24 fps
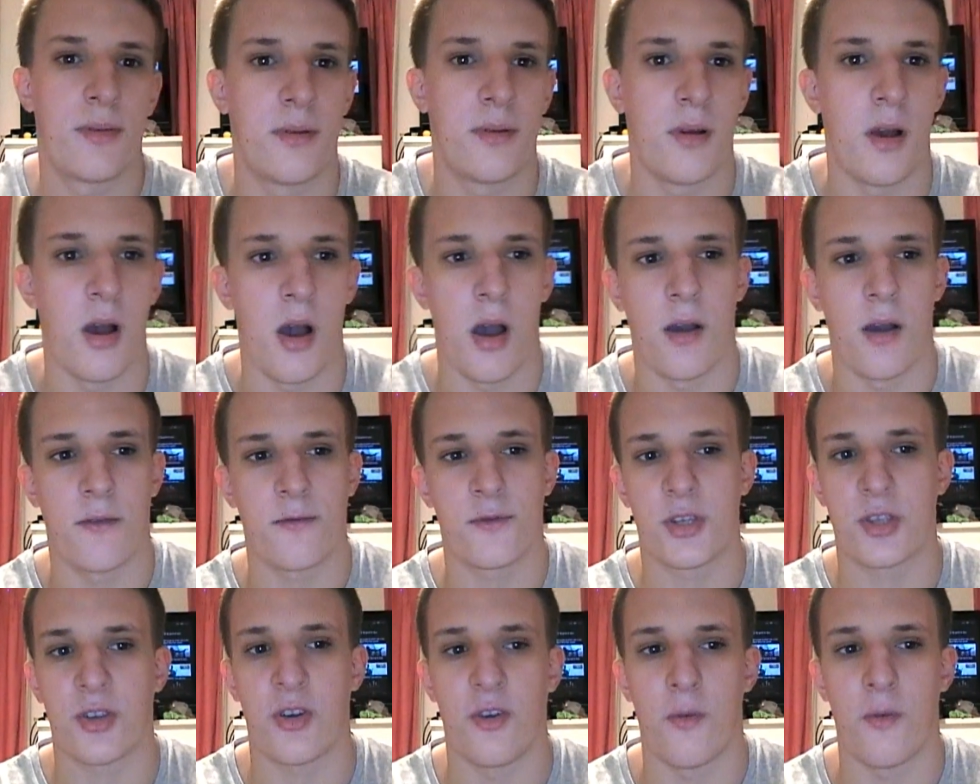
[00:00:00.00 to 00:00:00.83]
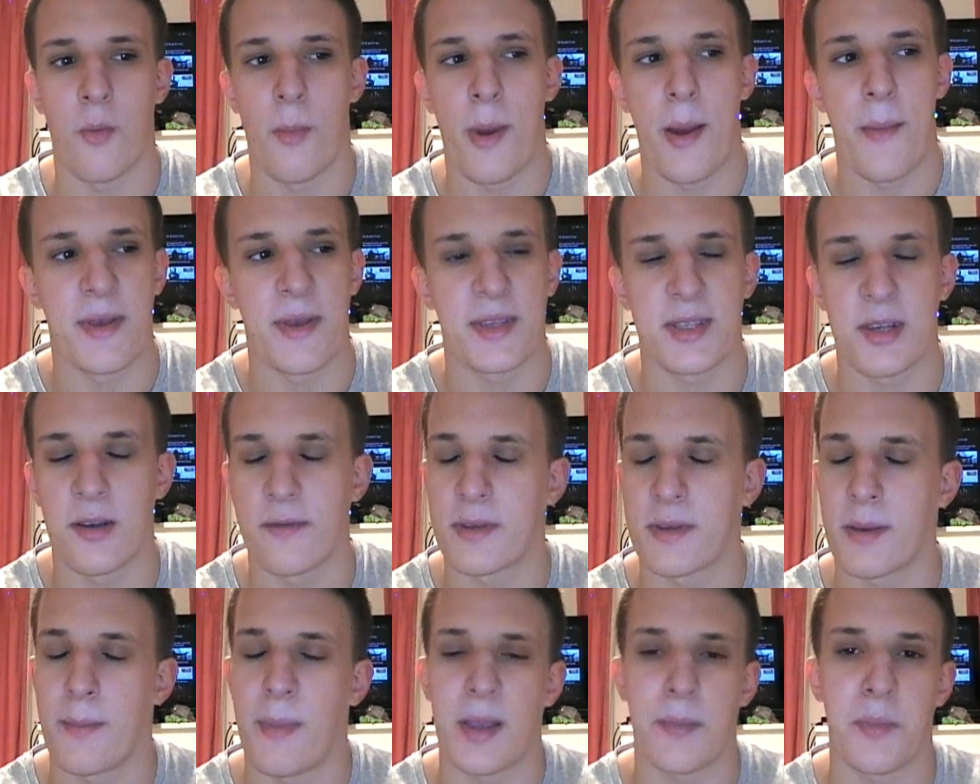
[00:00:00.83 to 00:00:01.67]
Uh, I've just got to remind myself
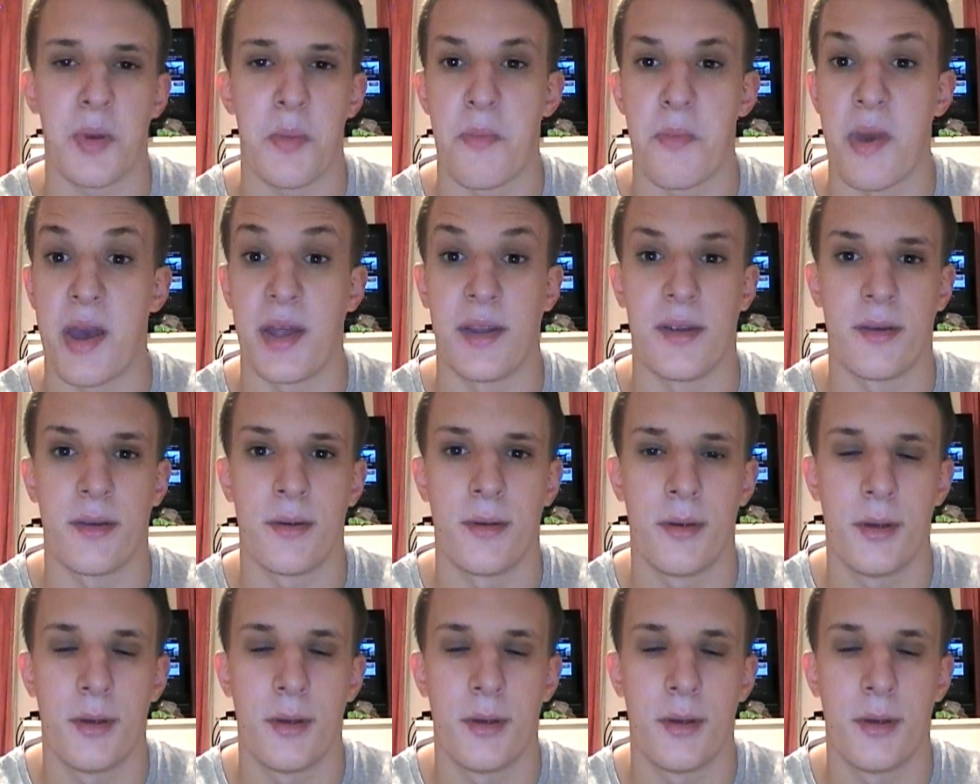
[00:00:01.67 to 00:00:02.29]
to make my bed